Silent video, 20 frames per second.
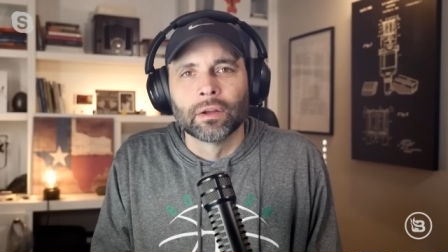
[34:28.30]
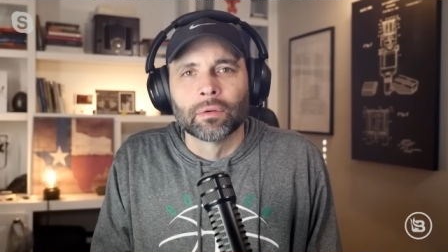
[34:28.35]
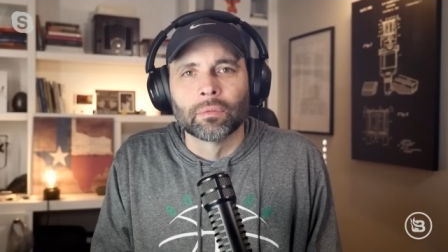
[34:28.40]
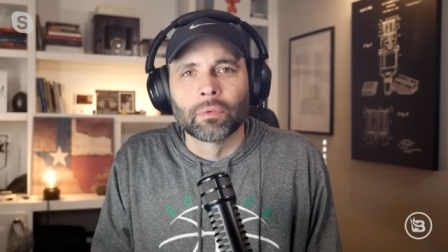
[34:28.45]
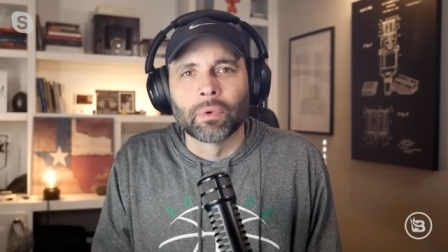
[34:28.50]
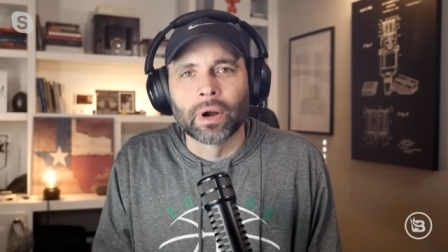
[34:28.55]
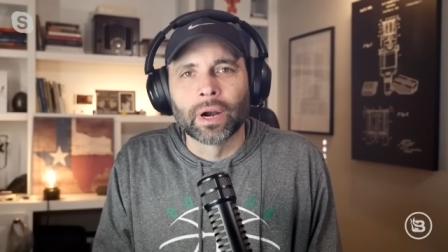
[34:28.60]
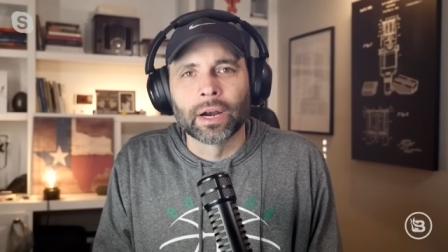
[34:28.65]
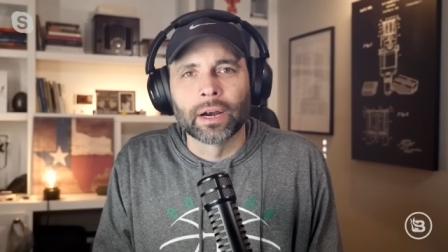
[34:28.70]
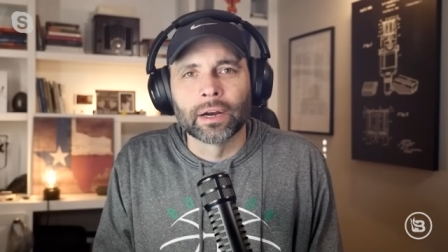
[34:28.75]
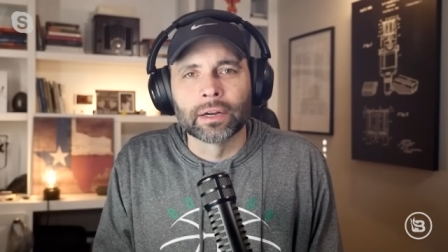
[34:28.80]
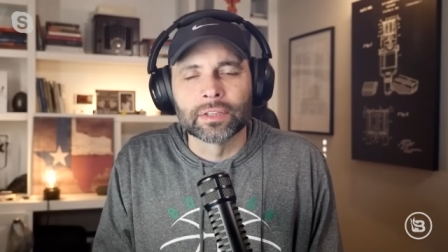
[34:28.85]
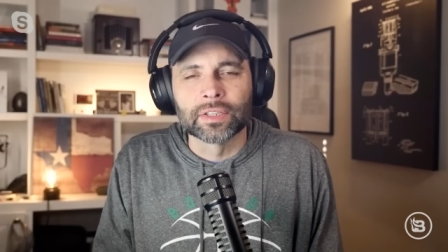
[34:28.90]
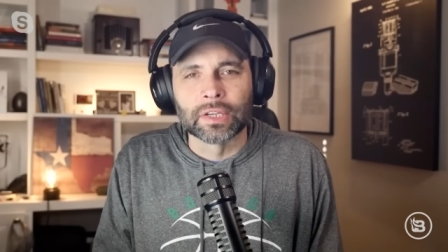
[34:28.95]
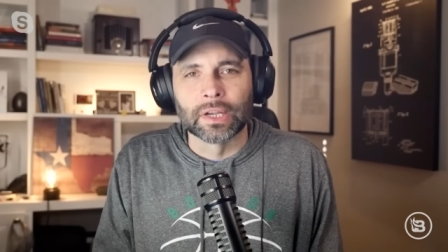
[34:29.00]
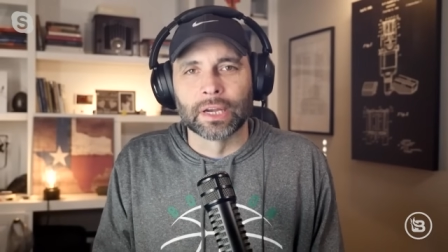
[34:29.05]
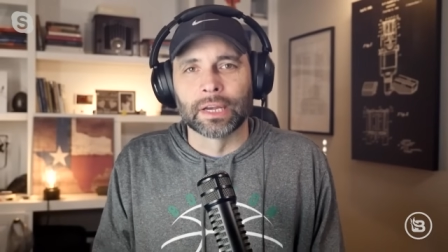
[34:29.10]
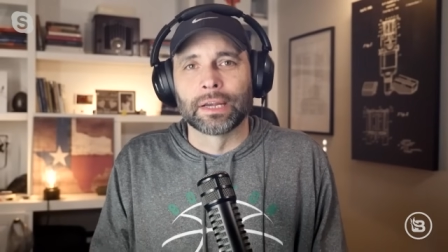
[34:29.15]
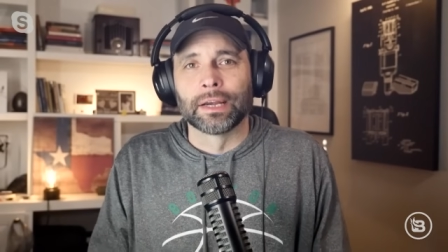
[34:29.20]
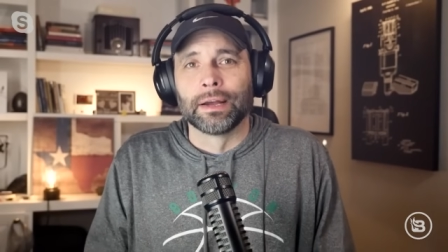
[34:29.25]
where it's
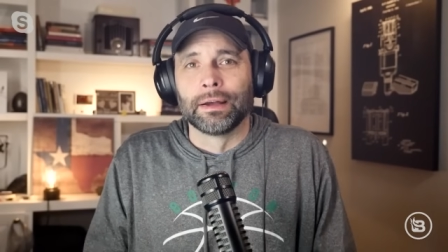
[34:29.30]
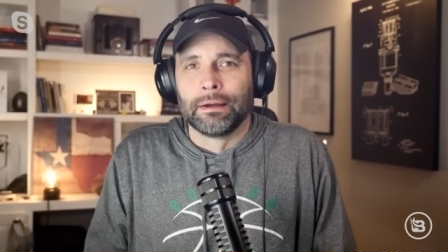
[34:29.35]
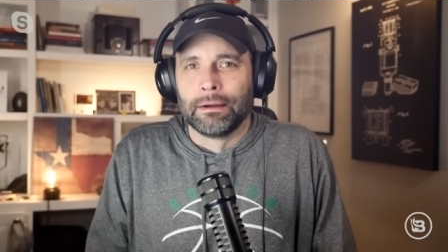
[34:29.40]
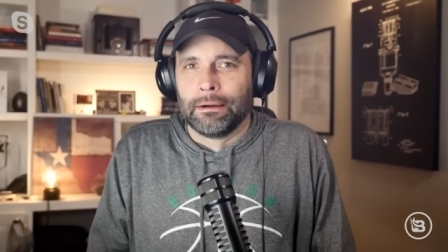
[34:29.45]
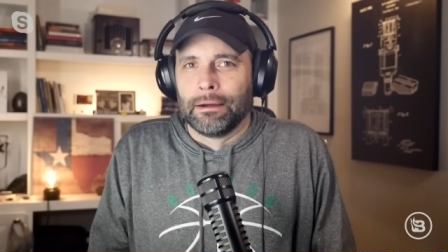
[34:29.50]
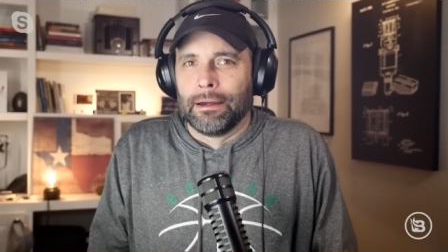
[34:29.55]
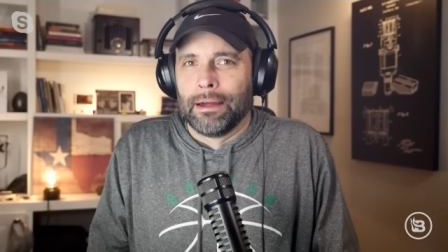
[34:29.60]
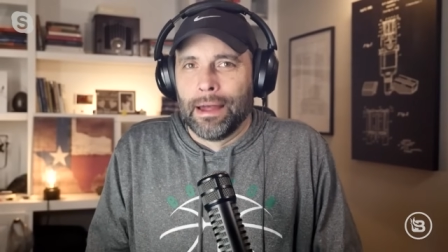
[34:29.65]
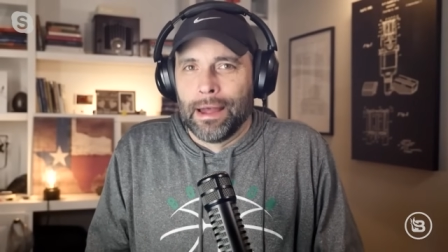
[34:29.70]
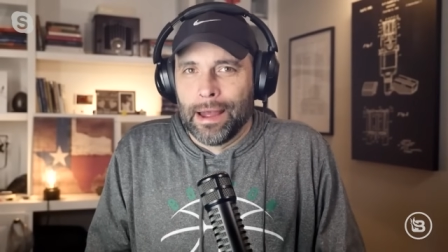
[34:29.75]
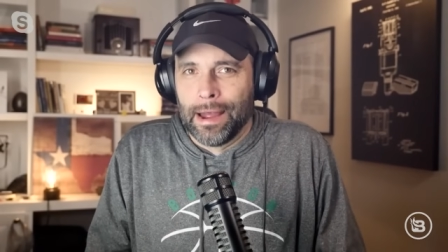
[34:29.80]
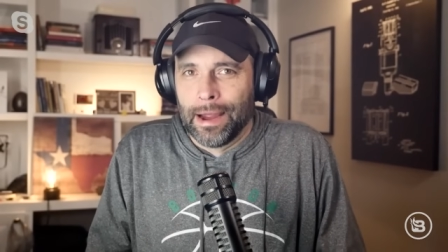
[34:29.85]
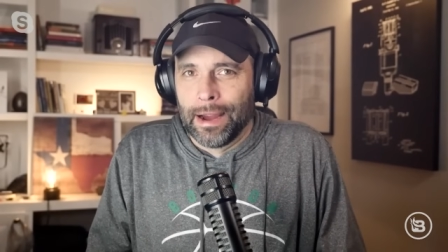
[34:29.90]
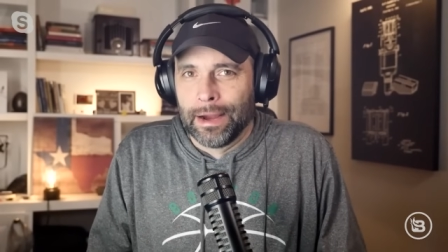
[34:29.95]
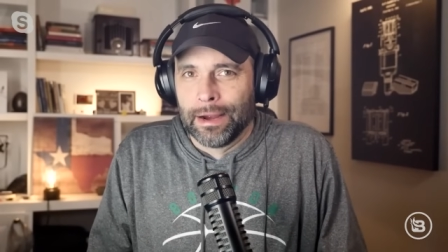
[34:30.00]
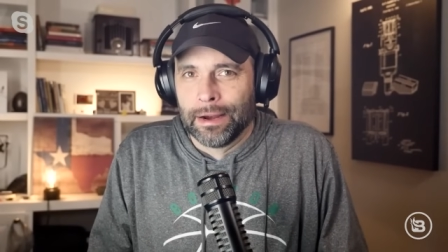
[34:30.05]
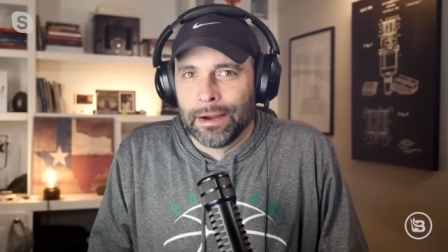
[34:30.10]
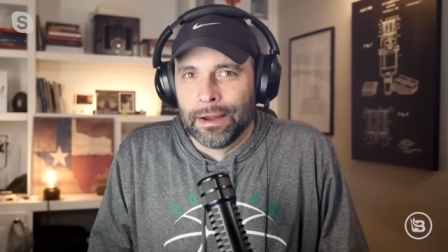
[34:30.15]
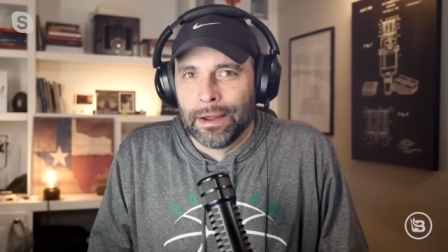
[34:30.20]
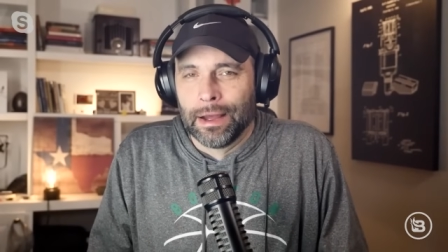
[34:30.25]
like,
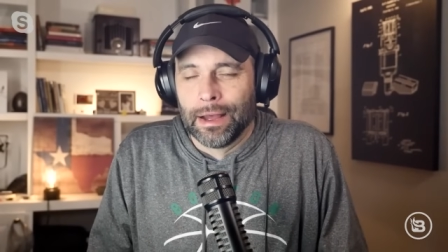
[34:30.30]
hi,